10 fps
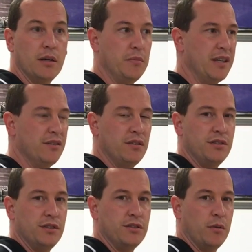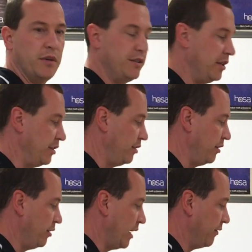because there's just so much tissue
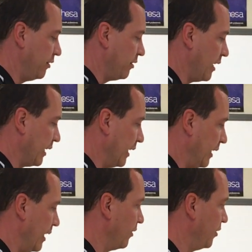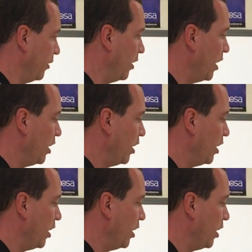that you have to try to get down to.